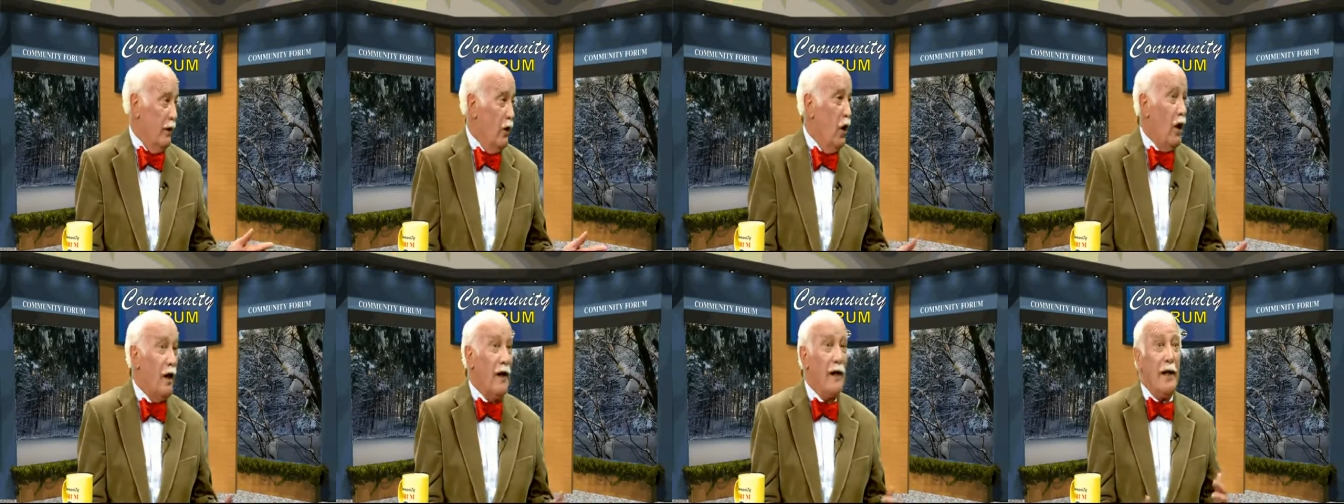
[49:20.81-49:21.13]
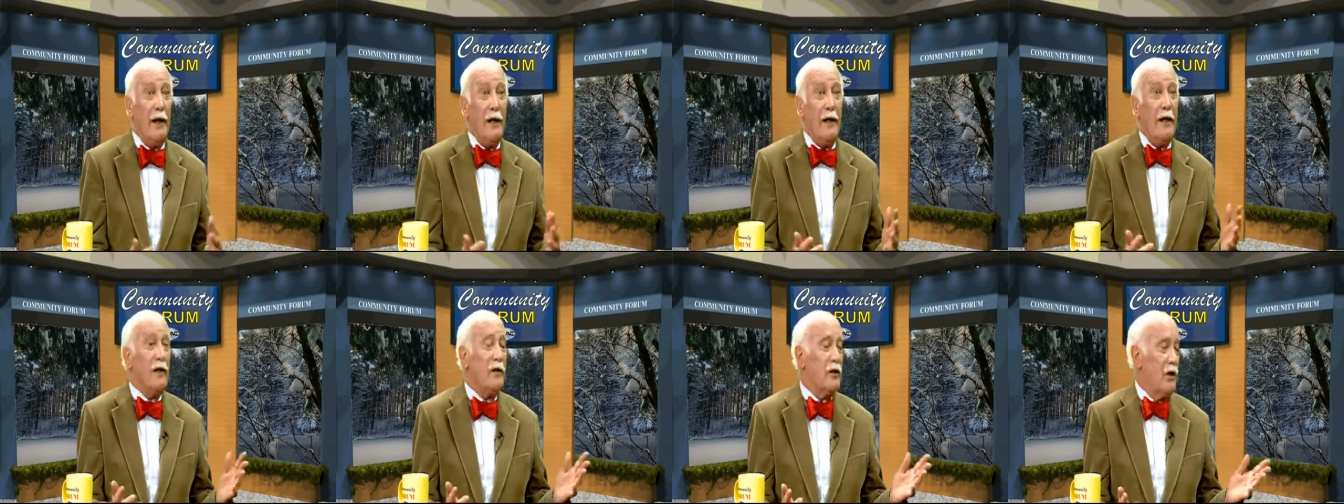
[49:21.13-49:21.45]
on
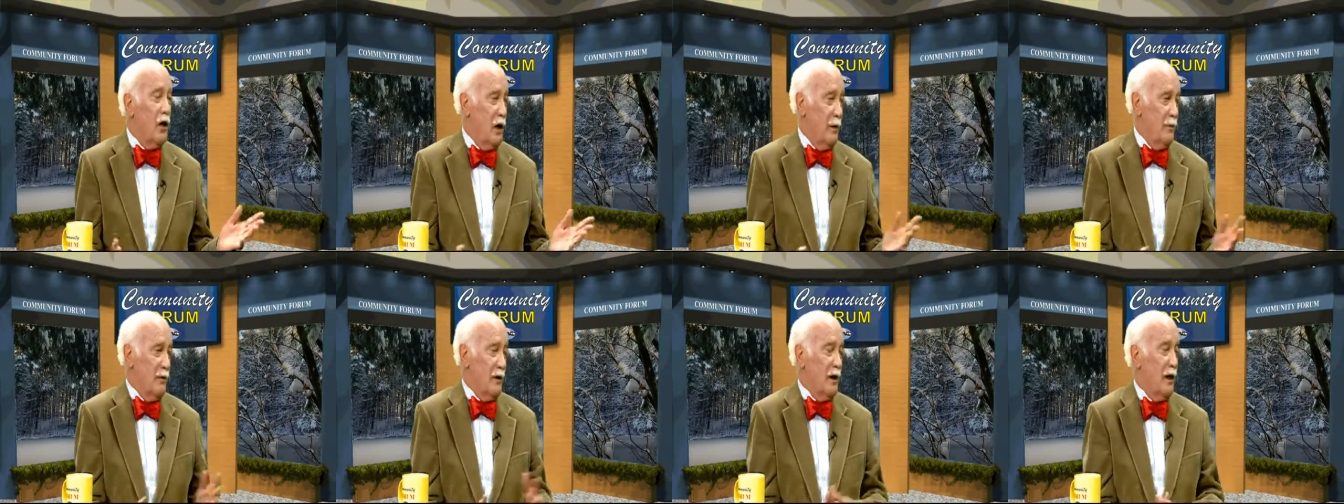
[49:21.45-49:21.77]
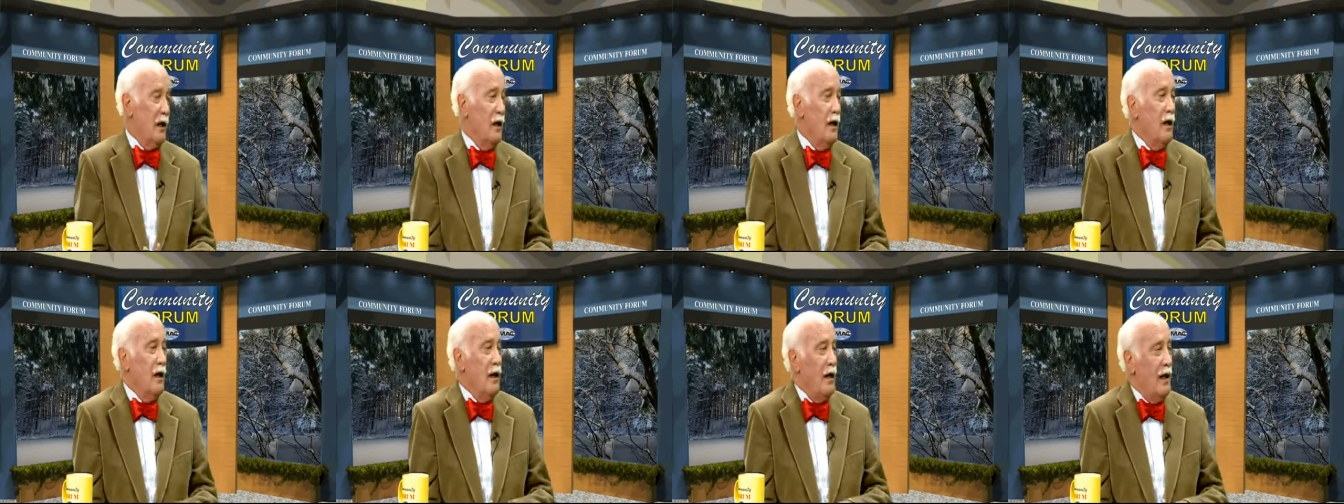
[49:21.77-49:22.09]
any topic.
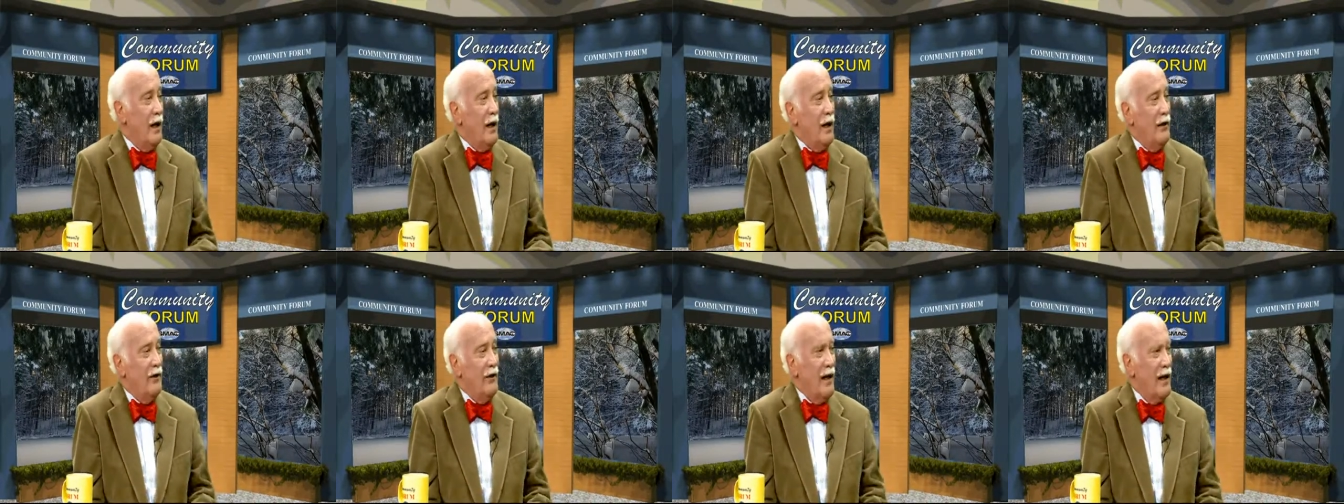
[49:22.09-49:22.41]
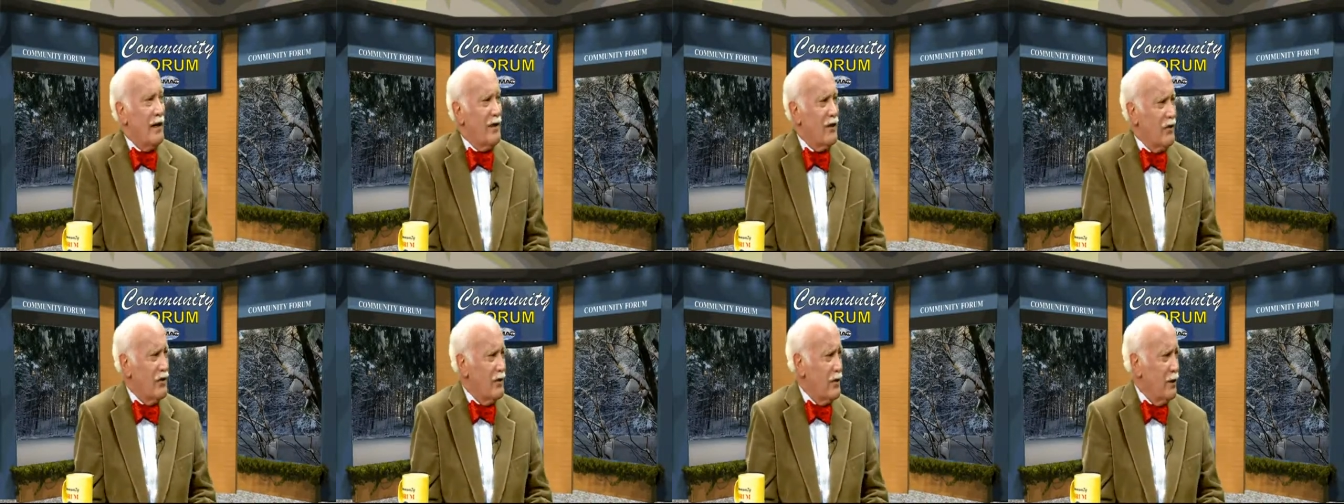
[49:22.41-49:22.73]
And
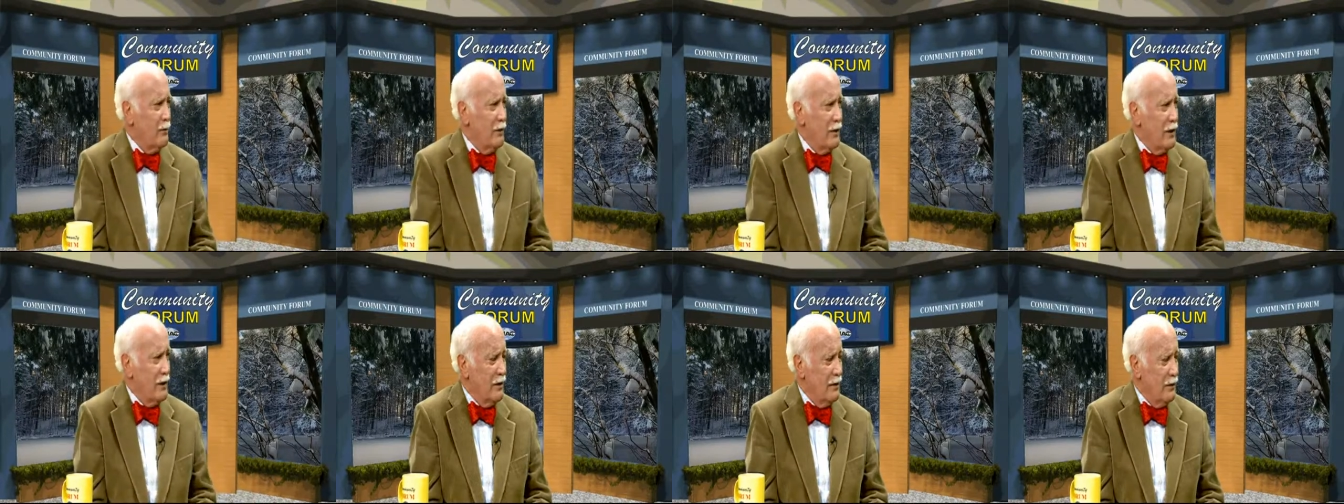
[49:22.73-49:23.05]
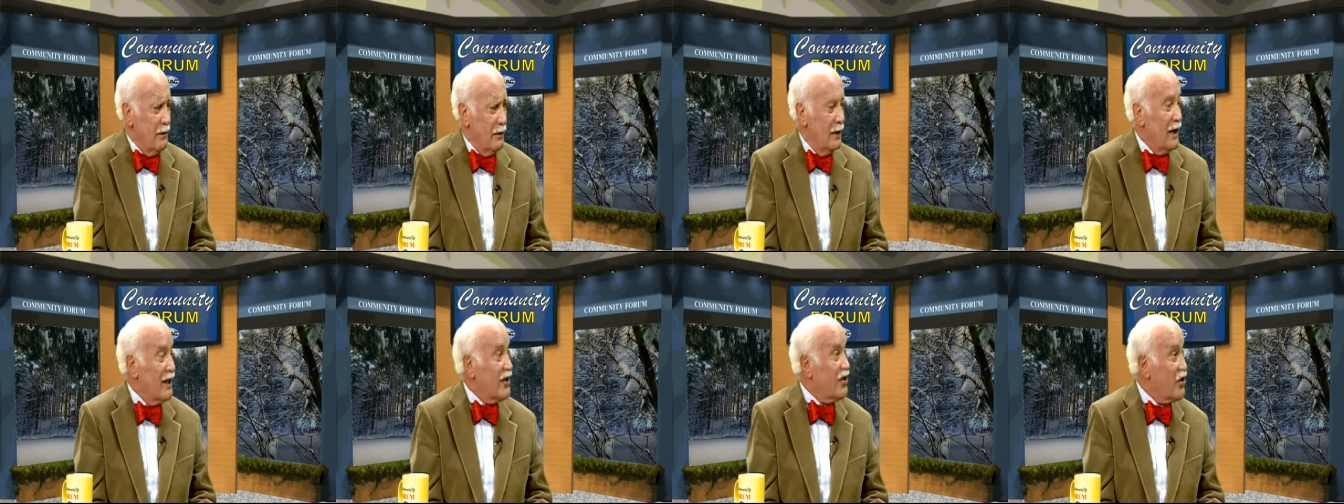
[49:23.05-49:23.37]
that's simply,
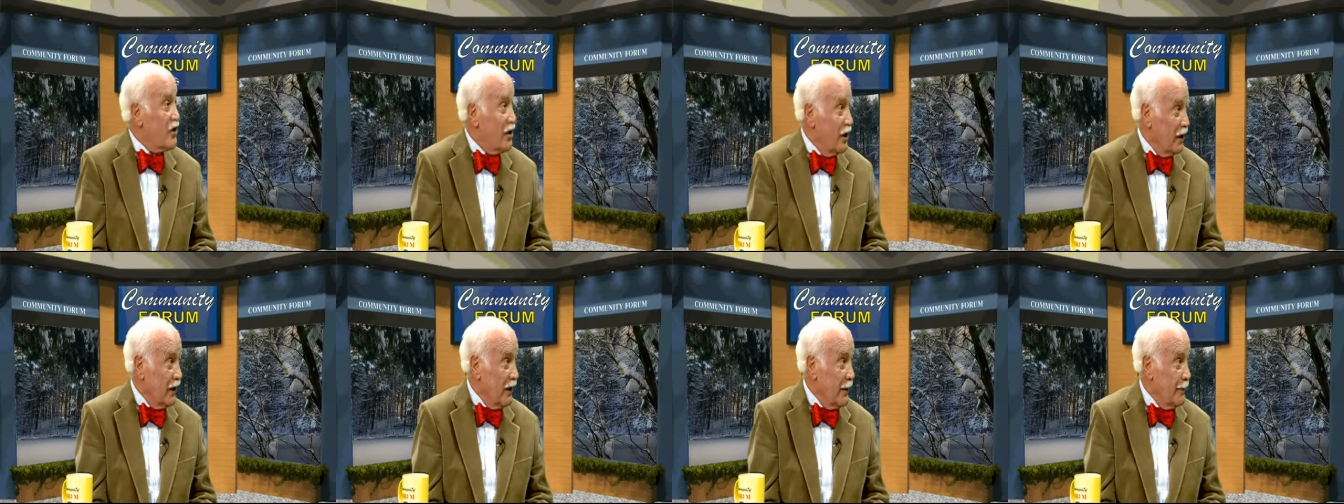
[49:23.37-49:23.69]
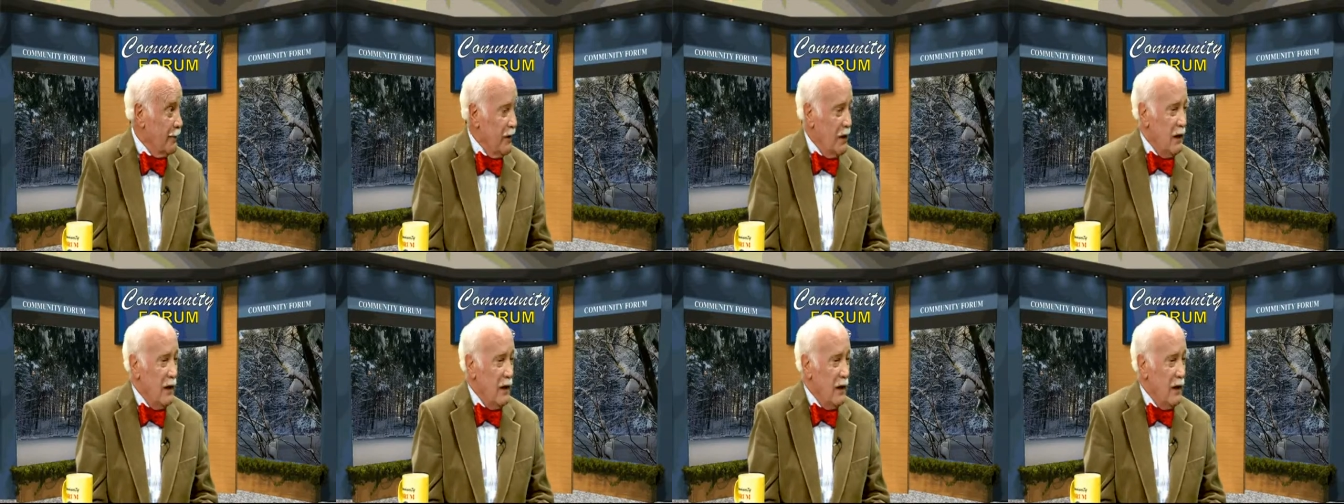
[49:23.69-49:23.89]
that's silly.